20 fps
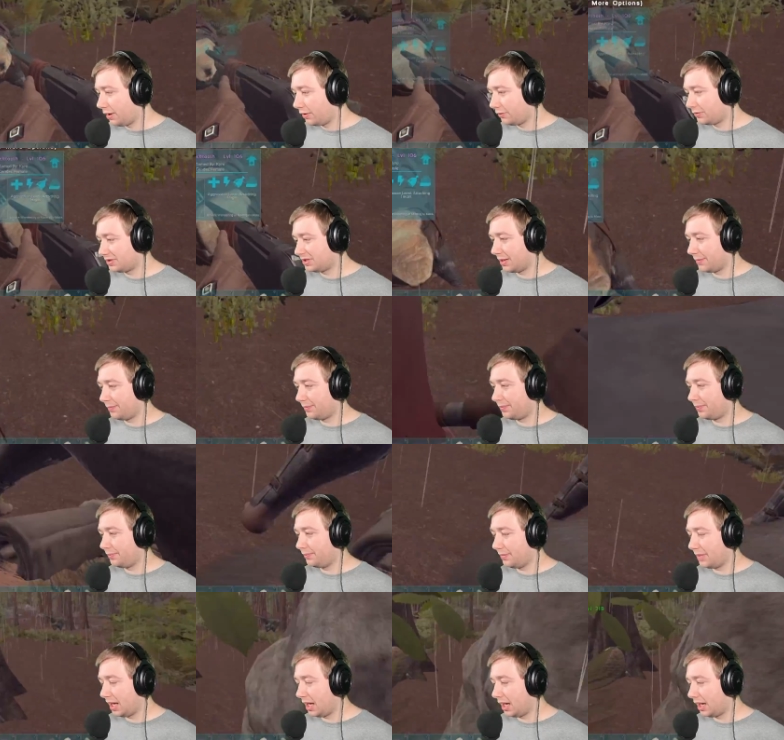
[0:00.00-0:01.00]
know some
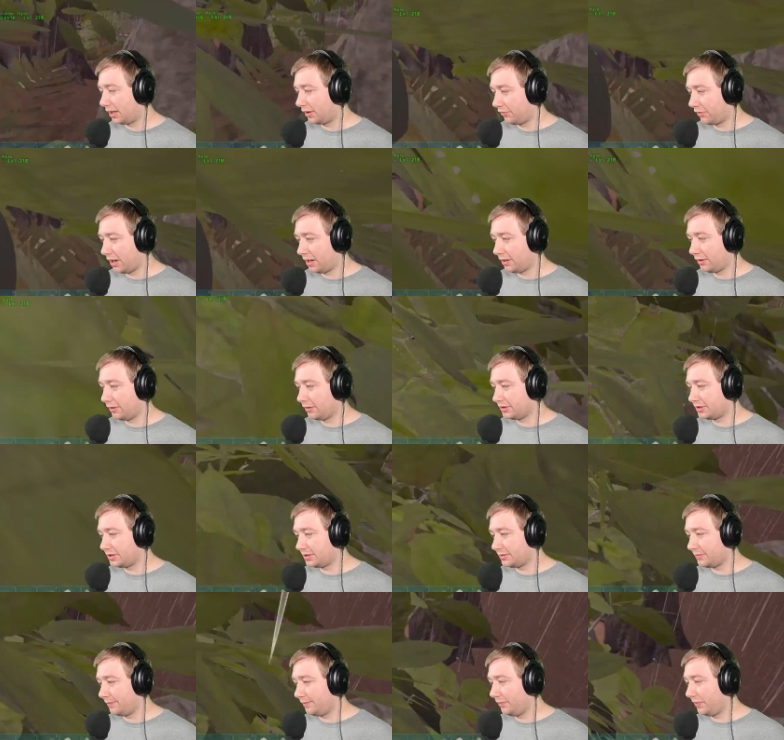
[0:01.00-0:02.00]

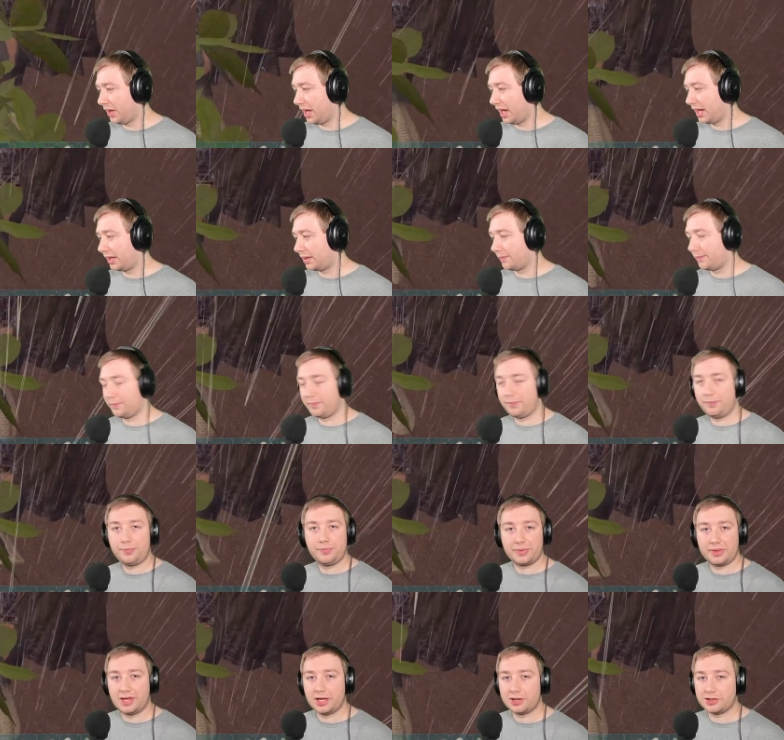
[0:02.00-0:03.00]
creators, like,
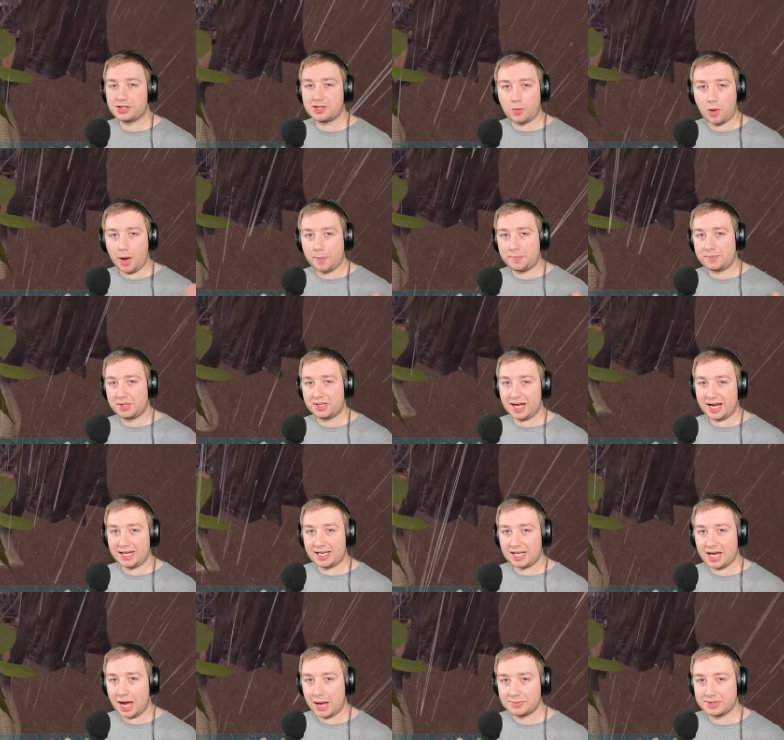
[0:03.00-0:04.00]
they'll swap the
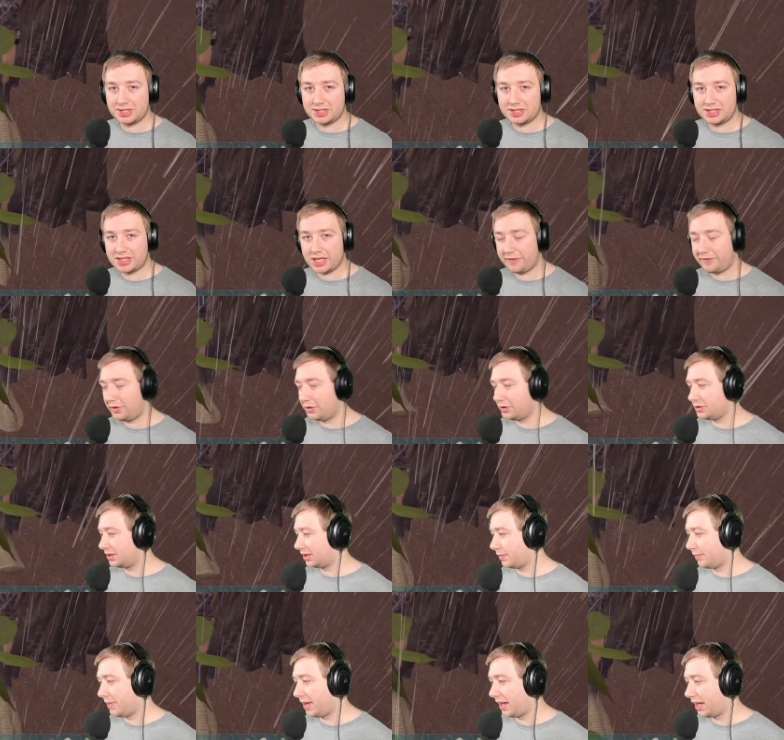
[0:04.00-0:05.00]
daytimes and stuff
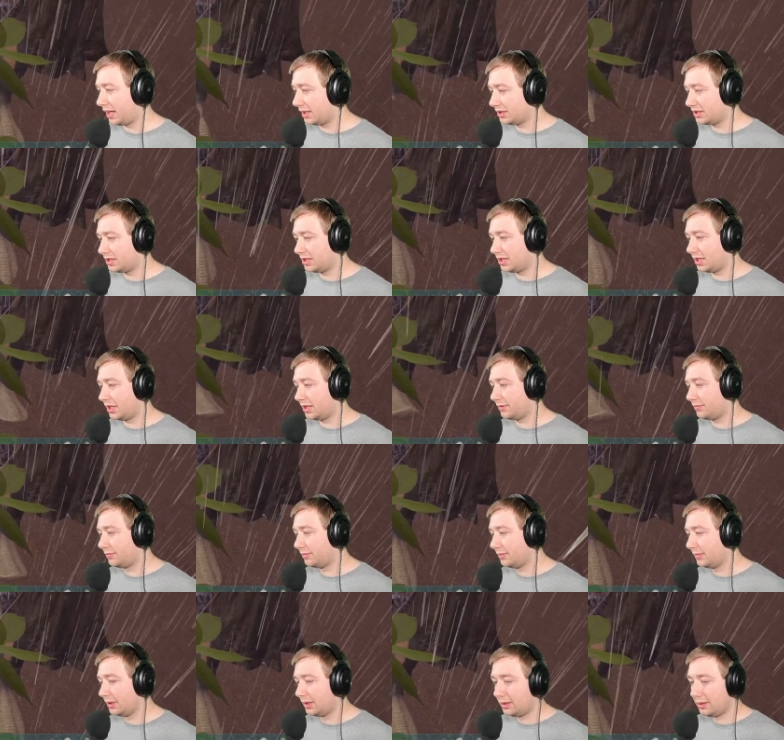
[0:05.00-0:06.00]
using commands to
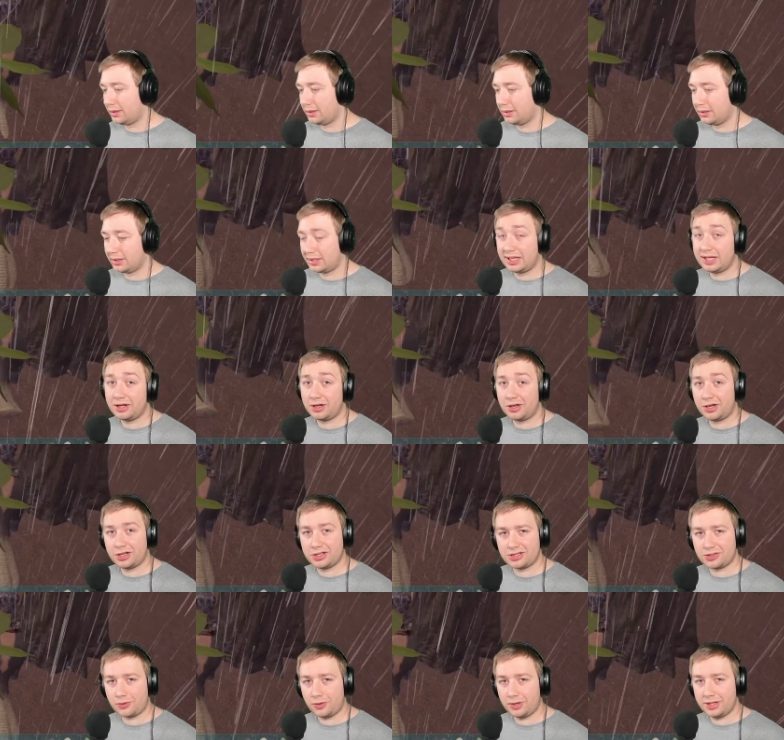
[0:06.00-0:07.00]
get a
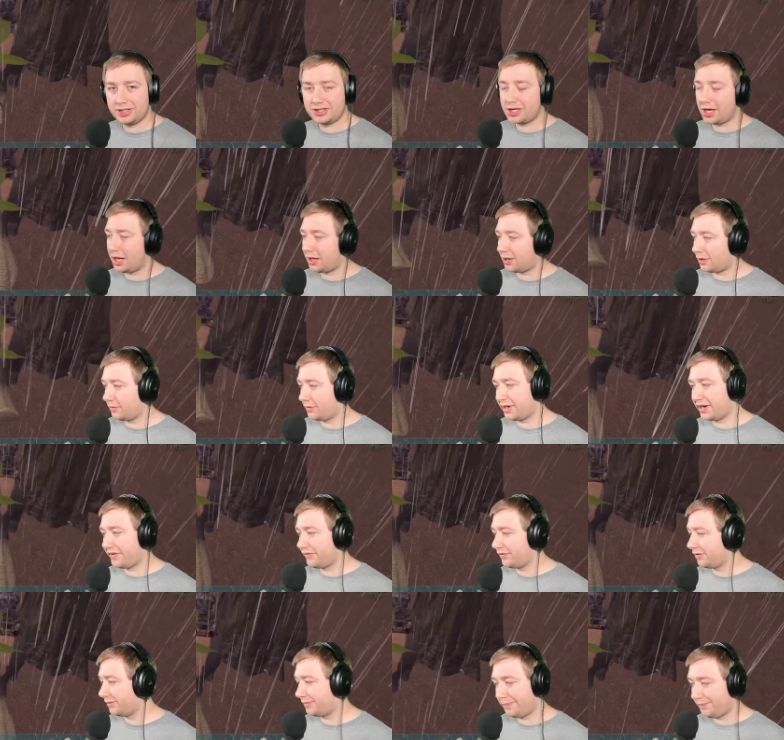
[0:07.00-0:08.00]
good screenshot or
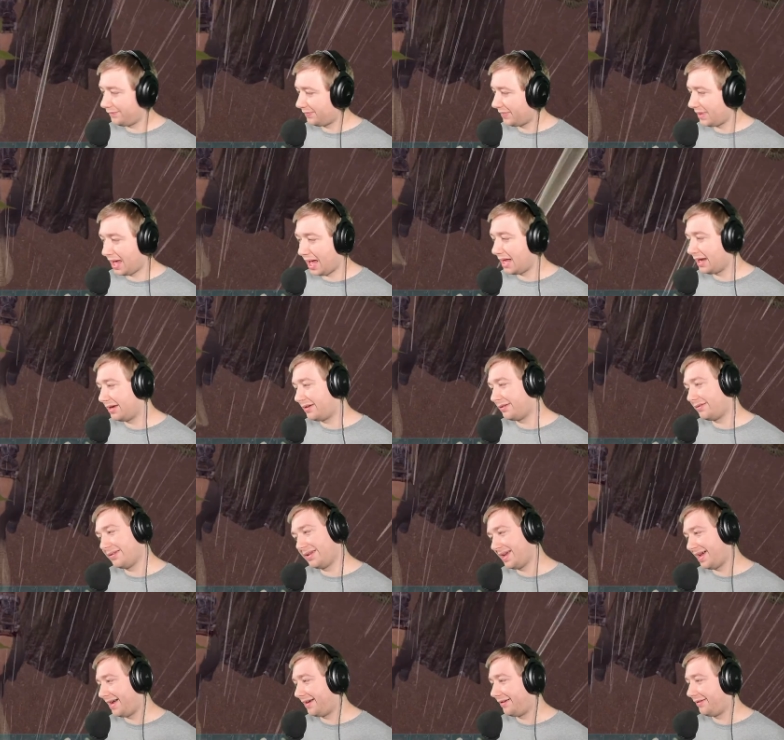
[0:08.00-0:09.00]
whatever. I
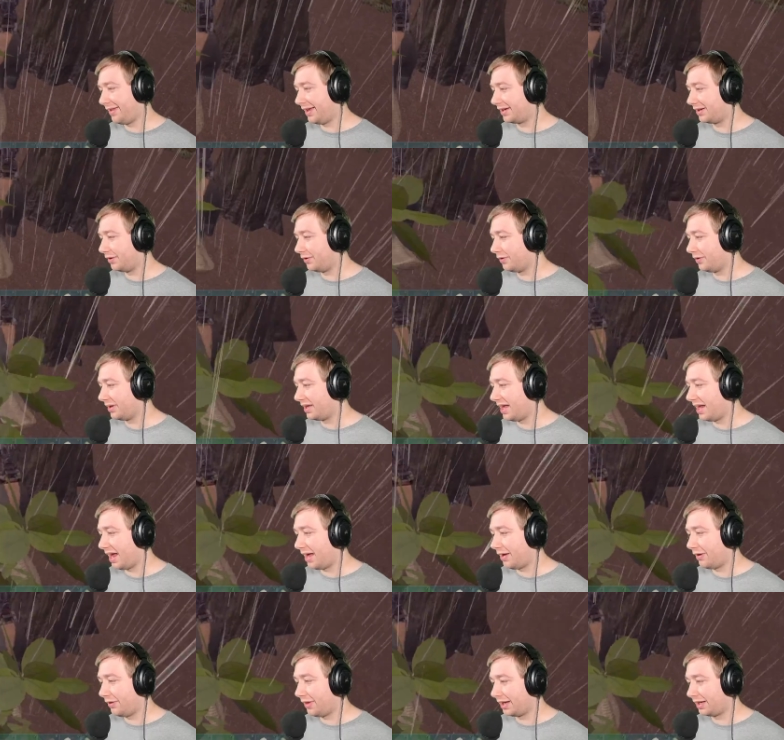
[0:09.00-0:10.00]
don't like doing that.
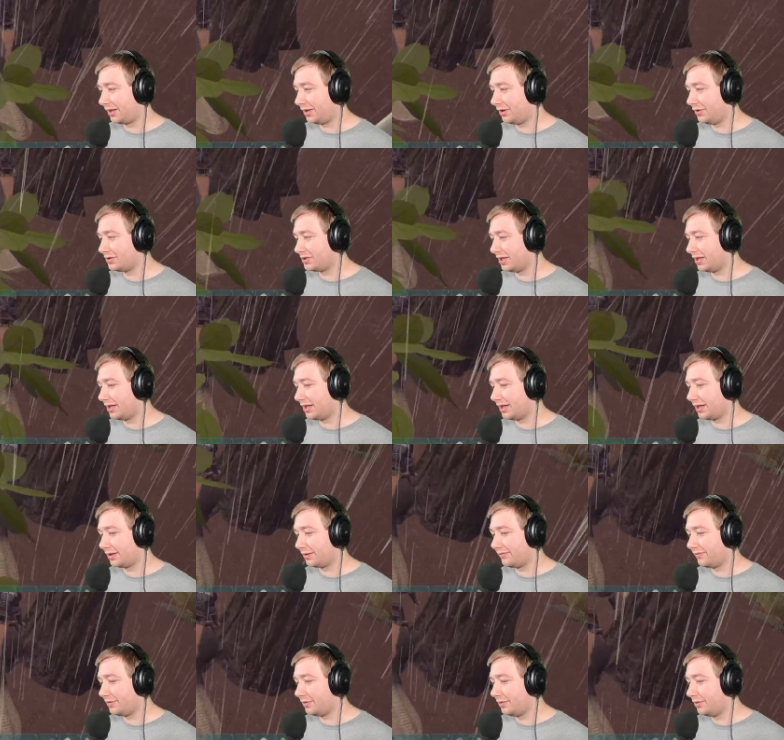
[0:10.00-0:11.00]
I don't like using the